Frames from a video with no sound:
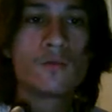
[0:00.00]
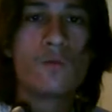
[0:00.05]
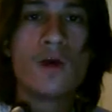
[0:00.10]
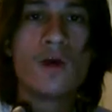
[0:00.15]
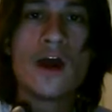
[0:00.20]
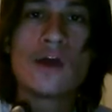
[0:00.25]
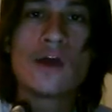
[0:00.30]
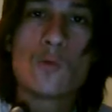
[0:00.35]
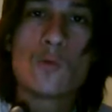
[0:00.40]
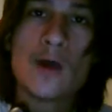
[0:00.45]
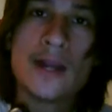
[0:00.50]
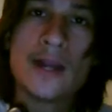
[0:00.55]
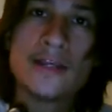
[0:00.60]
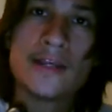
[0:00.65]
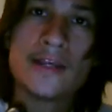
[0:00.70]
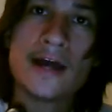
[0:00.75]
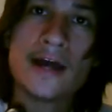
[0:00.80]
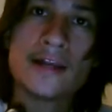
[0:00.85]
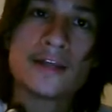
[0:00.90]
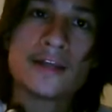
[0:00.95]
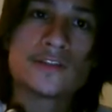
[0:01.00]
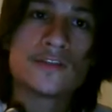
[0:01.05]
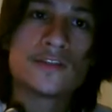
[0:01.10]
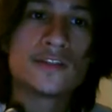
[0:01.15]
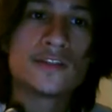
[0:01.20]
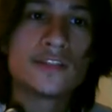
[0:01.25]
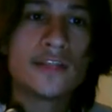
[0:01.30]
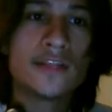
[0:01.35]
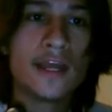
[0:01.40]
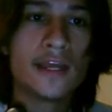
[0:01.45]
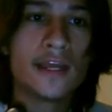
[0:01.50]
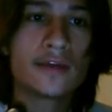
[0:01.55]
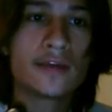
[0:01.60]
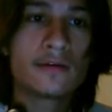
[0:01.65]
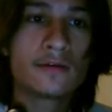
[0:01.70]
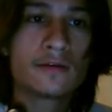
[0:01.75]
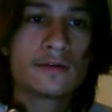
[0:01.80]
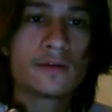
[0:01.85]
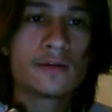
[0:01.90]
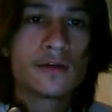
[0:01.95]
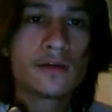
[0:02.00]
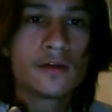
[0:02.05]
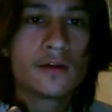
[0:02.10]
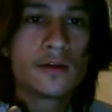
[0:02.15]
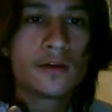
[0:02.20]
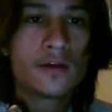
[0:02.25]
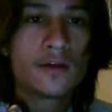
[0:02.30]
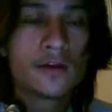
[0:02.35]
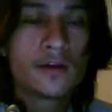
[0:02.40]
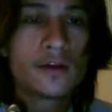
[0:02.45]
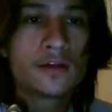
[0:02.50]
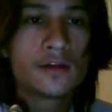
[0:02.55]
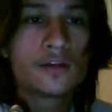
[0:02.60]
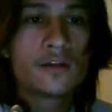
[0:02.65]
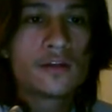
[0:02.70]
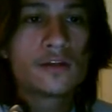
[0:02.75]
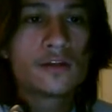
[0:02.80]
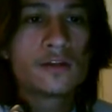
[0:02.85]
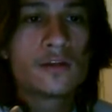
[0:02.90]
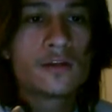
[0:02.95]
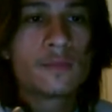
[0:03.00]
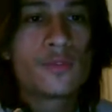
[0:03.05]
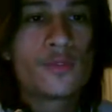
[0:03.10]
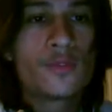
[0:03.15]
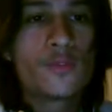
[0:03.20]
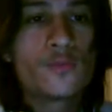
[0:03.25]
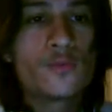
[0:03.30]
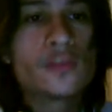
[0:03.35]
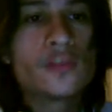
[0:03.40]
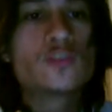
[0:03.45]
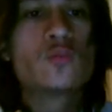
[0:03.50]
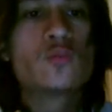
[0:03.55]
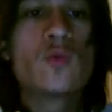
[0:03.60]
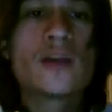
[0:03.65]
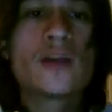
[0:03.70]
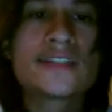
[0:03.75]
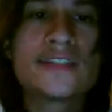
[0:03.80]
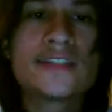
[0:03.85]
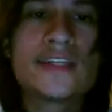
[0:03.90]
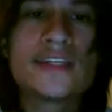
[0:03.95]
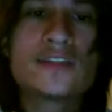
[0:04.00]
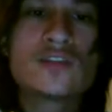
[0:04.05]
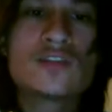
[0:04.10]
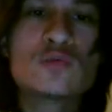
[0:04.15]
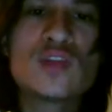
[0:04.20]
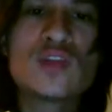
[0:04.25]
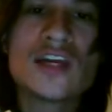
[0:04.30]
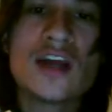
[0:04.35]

Why or why not, I should say. Number 3, to what extent do you